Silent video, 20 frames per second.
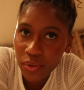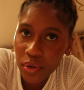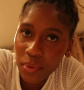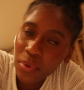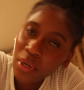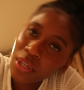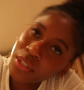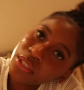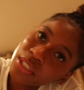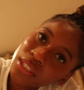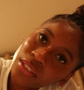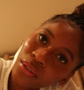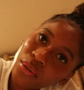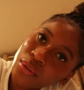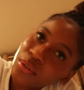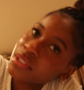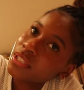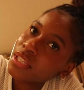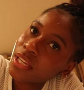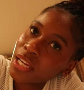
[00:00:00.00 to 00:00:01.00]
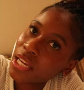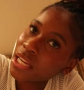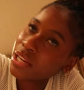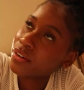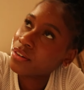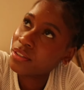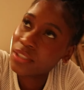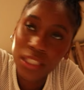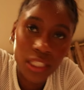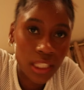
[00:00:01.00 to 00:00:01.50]
I'm not doing the whole skincare
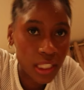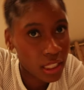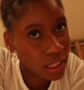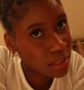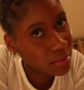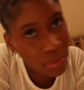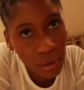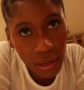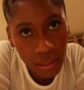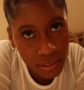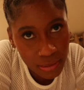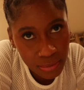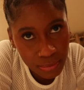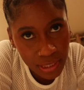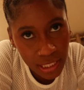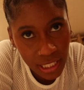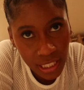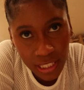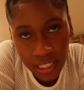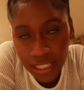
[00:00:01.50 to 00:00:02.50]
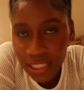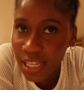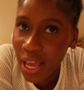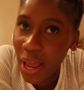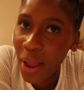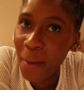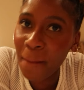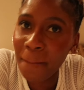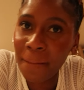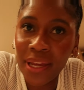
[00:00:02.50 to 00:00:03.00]
routine and the bathroom thing this
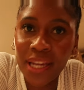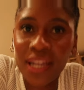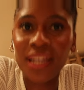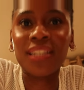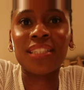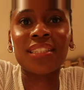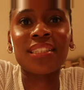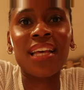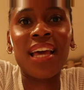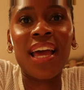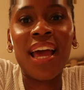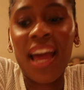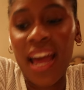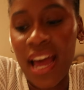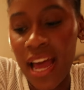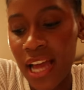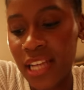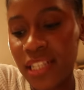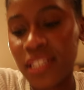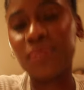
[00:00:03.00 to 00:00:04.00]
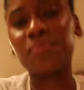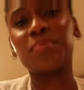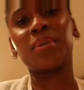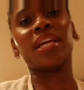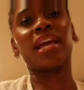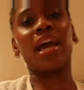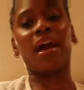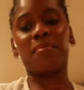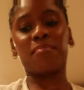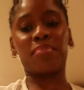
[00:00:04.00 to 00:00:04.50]
time because I just be
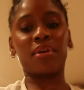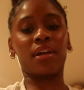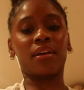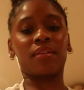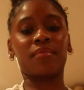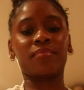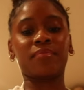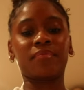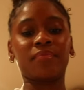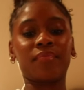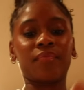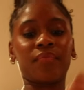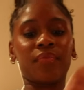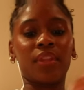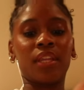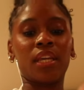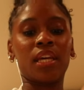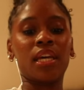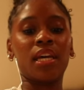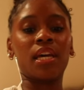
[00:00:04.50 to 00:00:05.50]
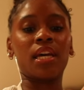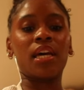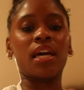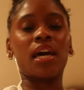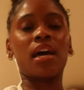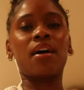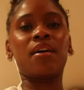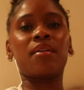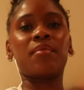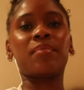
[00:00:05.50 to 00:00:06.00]
yapping.
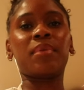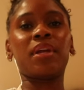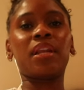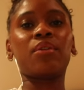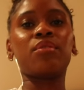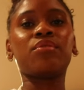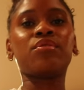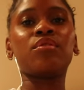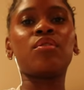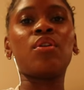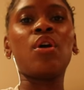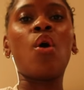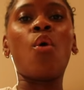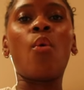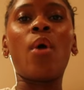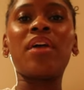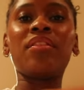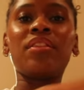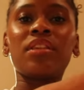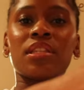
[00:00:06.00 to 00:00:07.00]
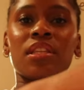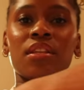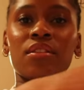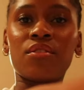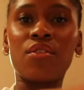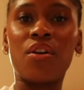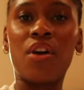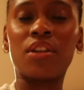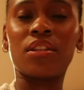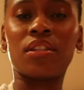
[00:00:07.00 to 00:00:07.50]
Um, and also, why are these things
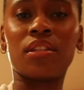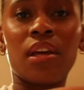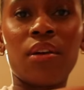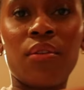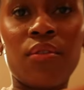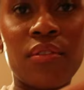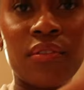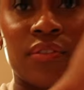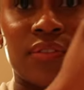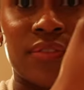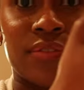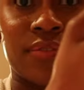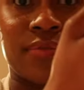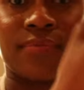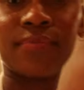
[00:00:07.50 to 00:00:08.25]
so hard to take off?